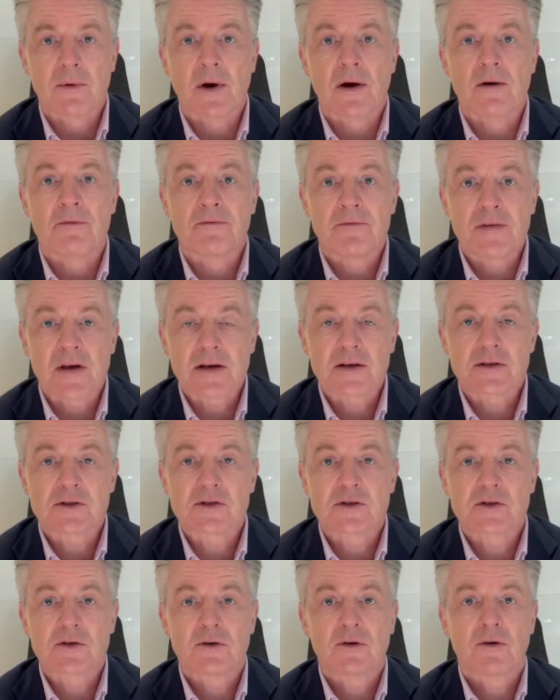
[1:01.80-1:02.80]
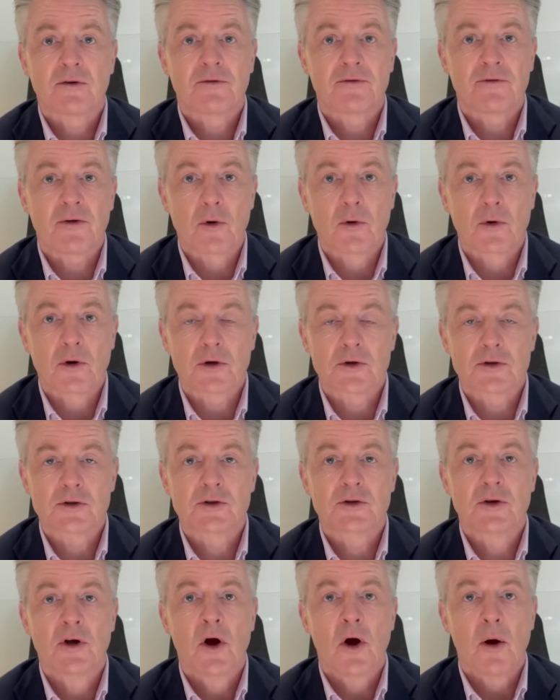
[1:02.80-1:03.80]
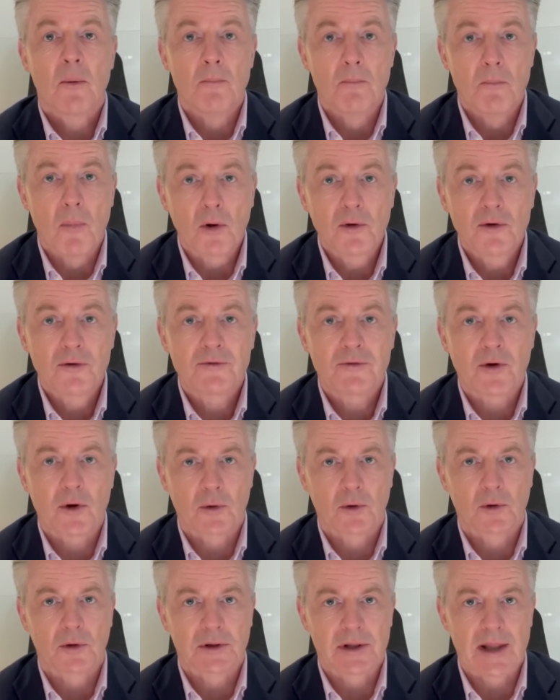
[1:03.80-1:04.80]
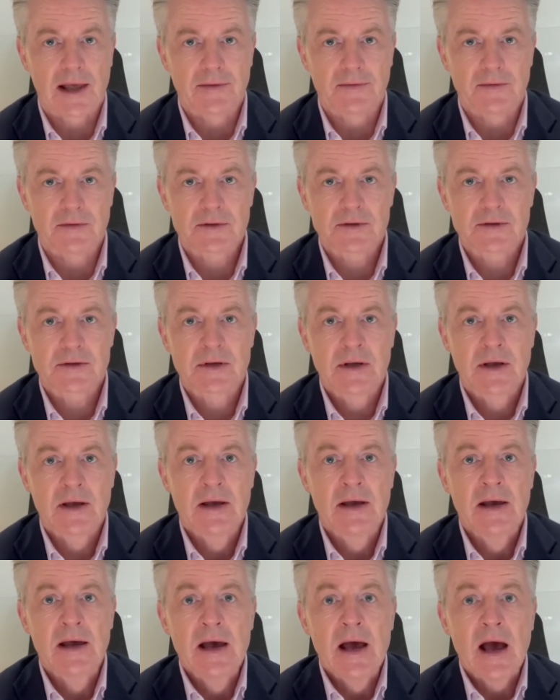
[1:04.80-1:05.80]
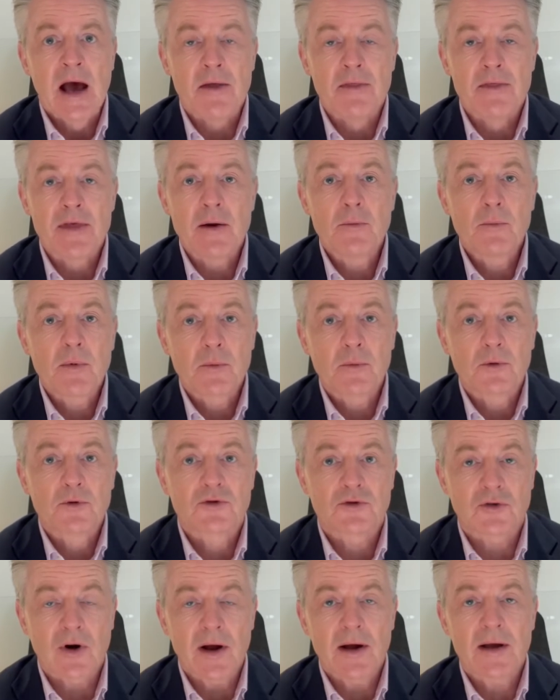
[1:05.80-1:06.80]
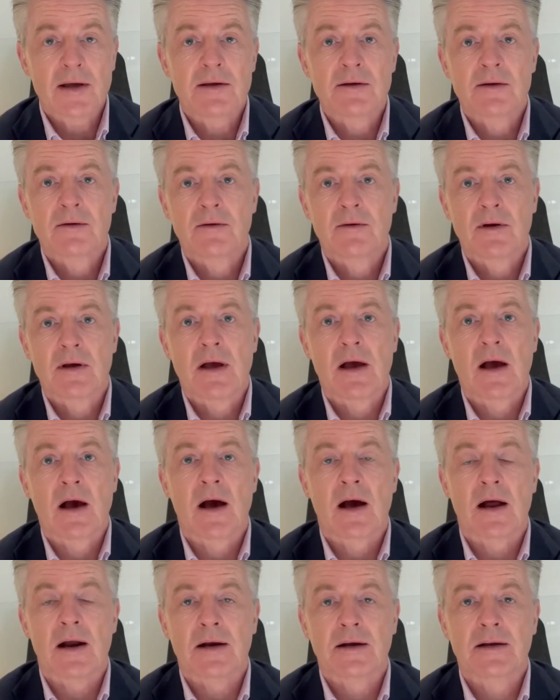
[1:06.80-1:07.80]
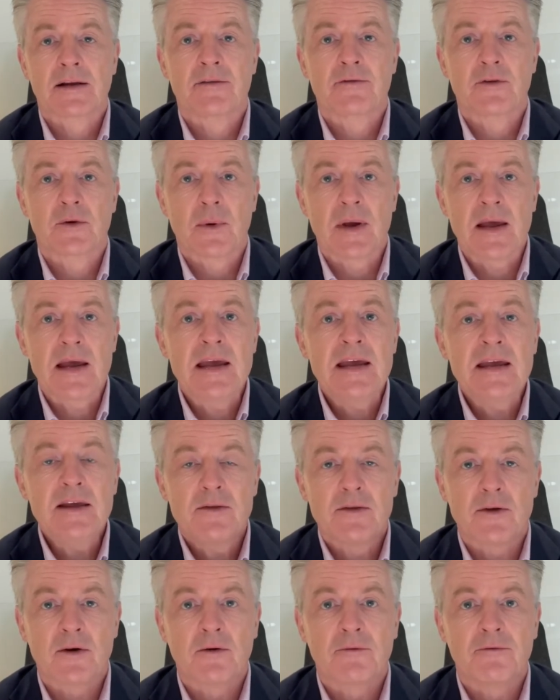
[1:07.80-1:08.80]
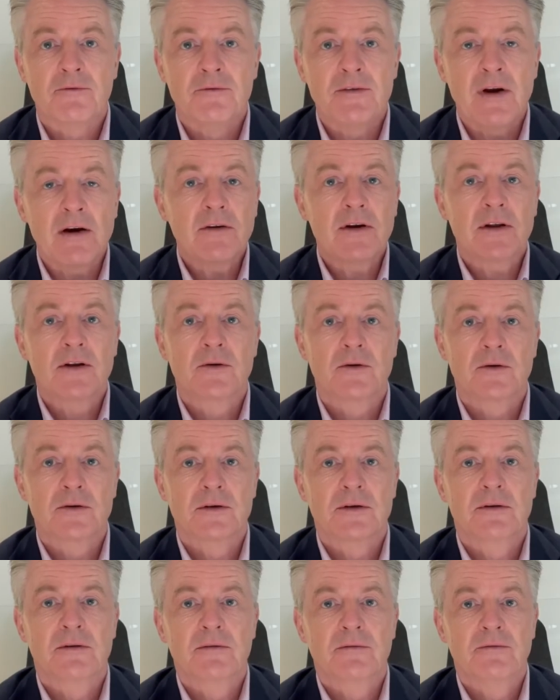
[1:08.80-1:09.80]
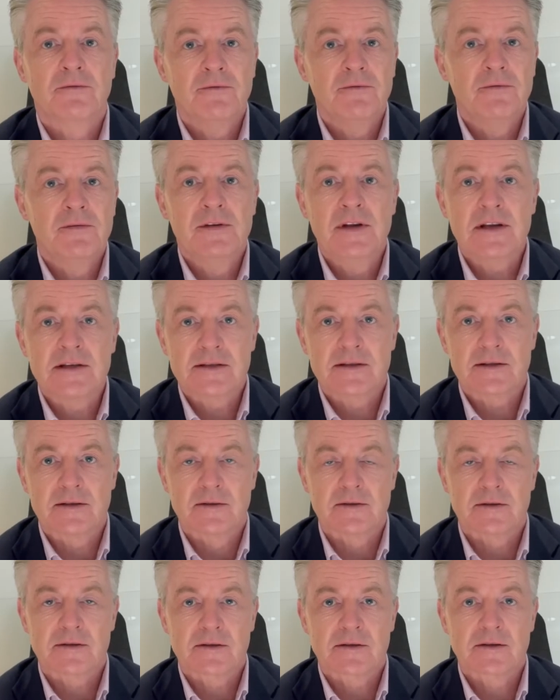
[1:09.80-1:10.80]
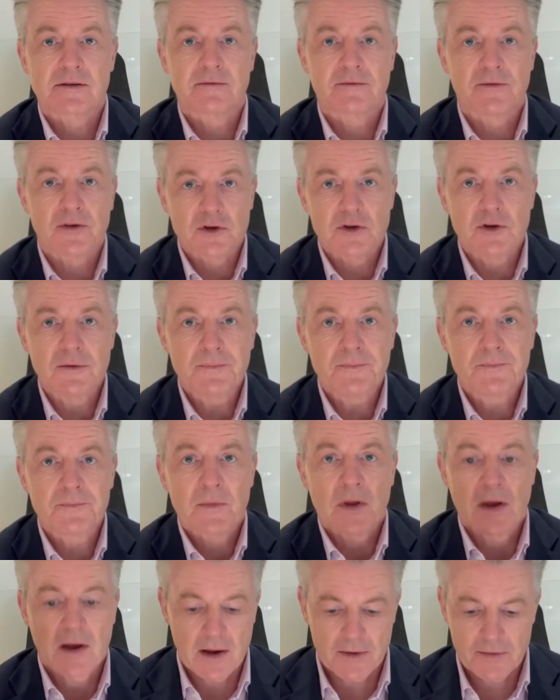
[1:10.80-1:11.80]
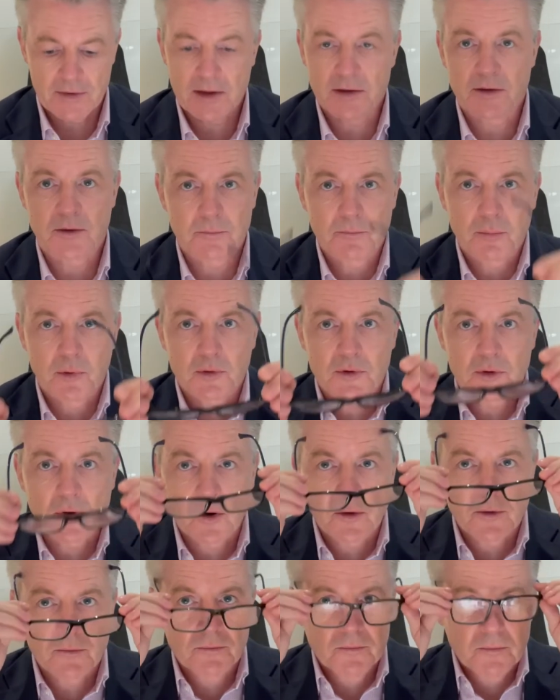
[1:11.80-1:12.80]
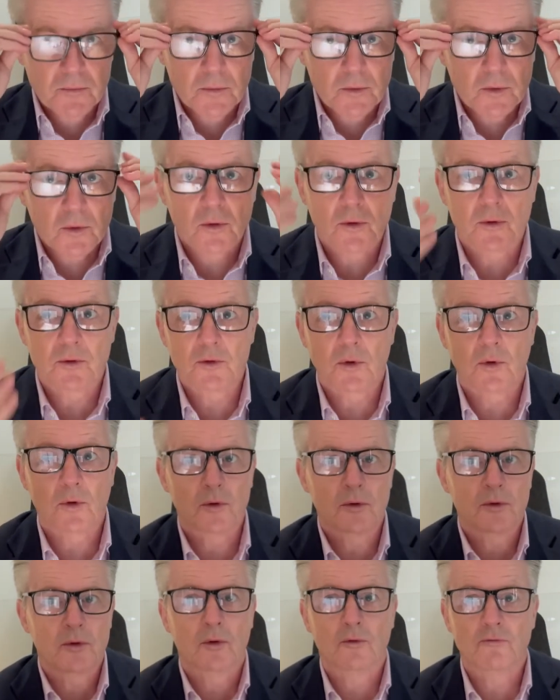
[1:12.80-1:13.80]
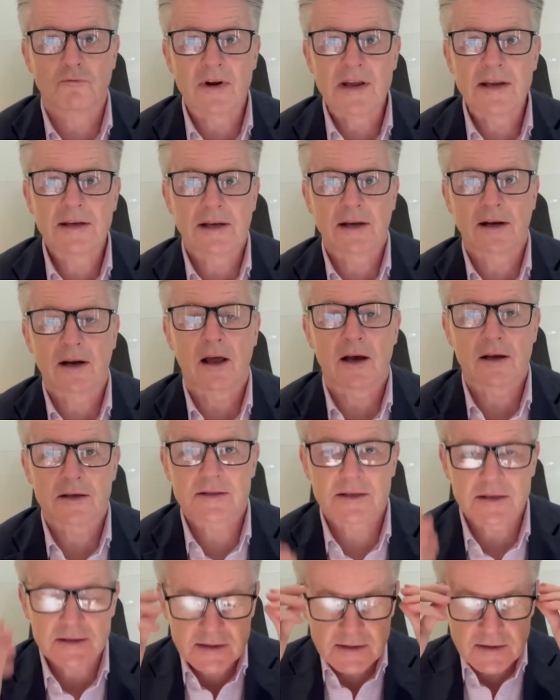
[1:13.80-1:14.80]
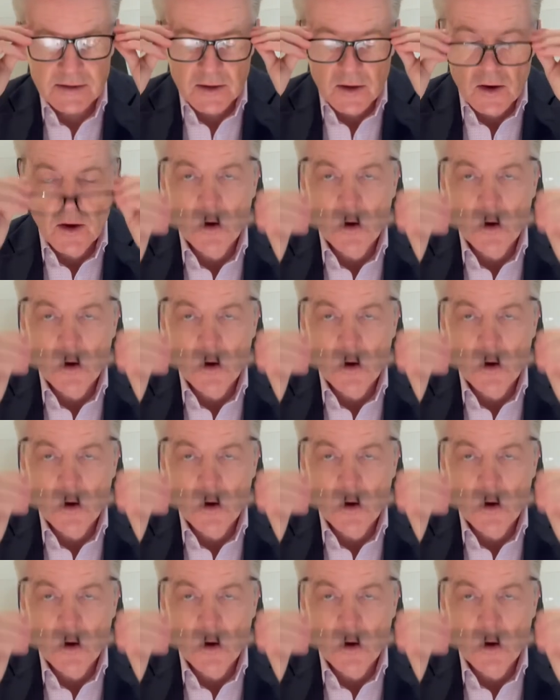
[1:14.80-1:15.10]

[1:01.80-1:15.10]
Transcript: a fixed focus monofocal lens. And then we would try uh, and give you either very good distance vision, and then you'd put on your, your, your reading glasses,